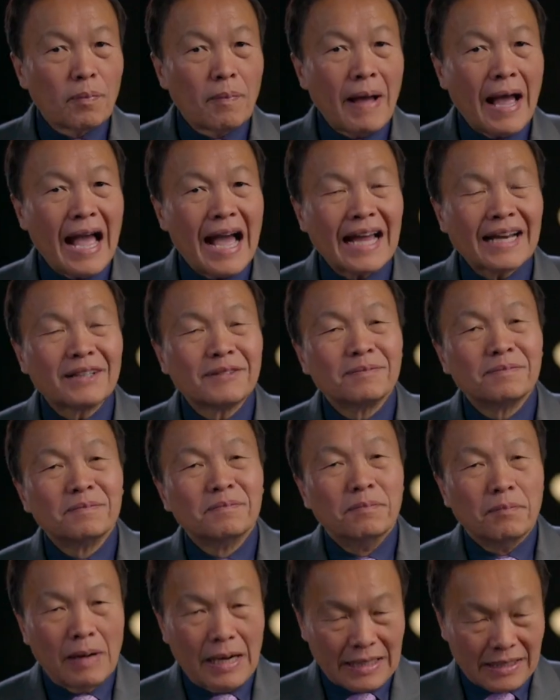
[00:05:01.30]
bad,
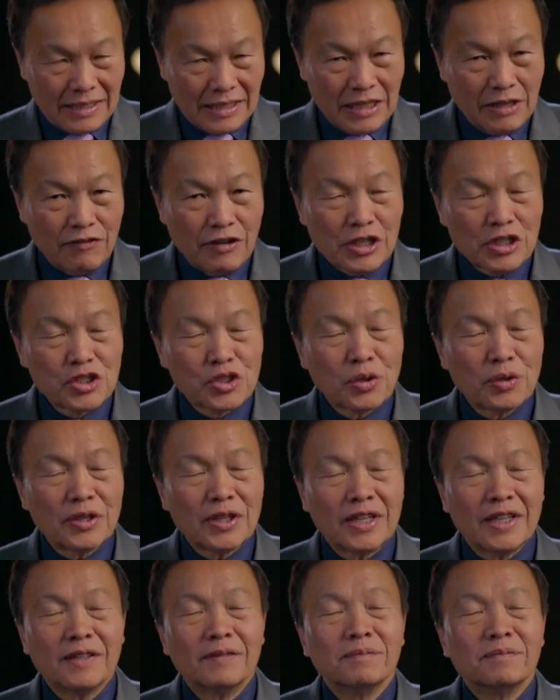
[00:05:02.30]
but
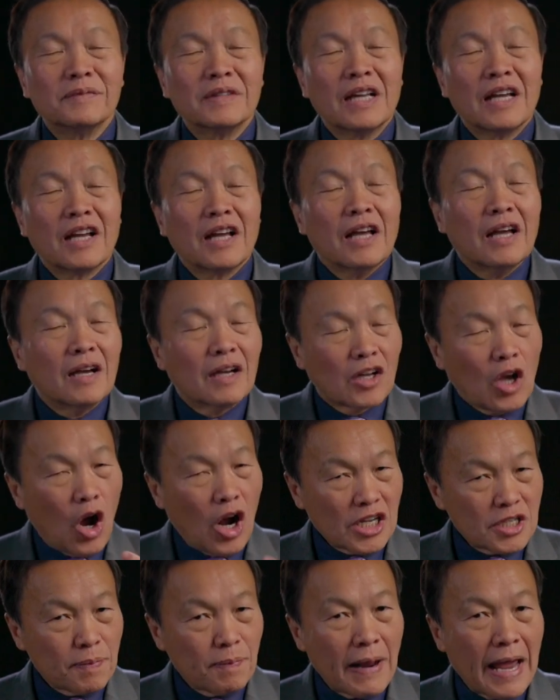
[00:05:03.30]
eventually
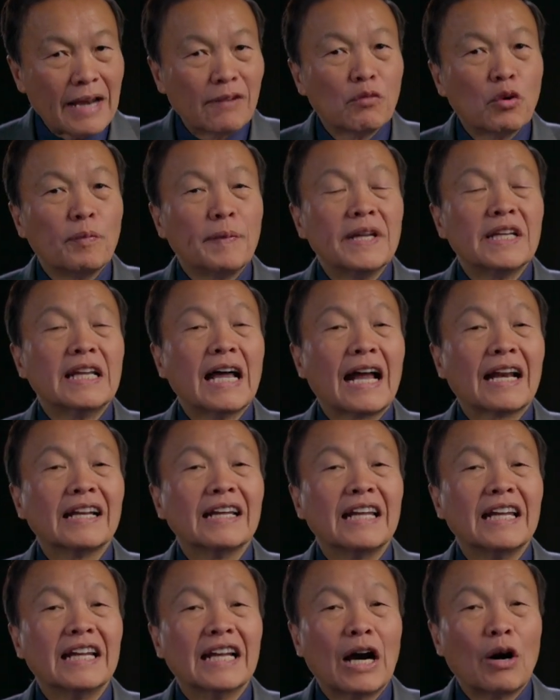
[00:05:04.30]
God's plan will be done
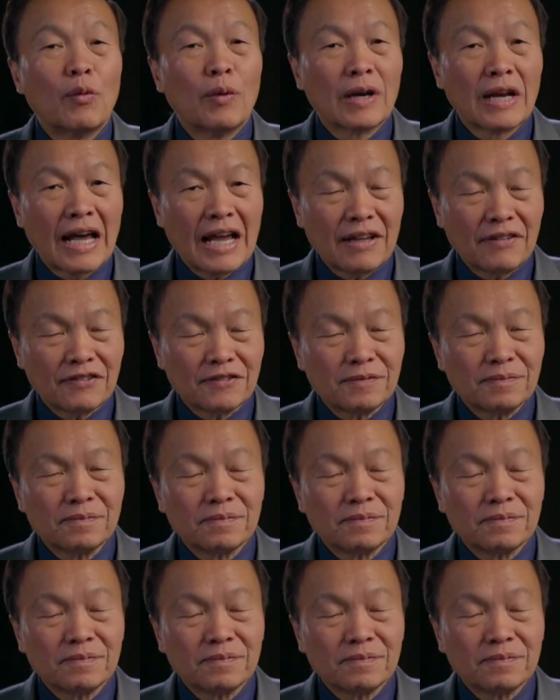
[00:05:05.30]
in our life.